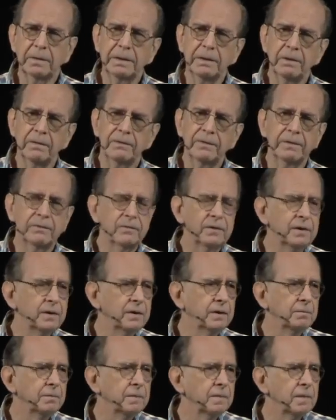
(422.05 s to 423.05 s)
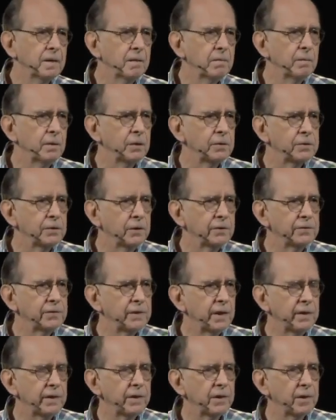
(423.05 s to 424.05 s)
10 or 15 books on
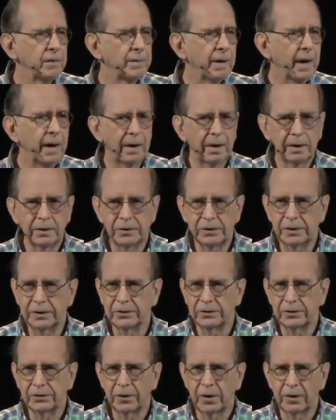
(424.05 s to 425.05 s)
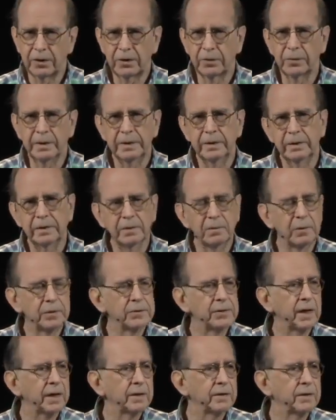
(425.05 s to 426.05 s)
cellular biology and started reading them,
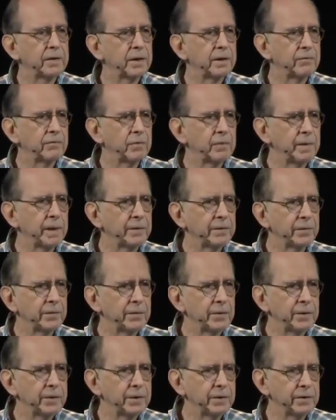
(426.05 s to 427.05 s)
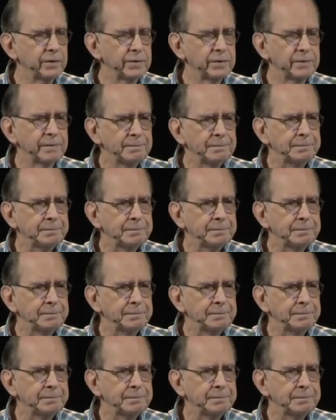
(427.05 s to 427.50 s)
which I hadn't done for about 30 years.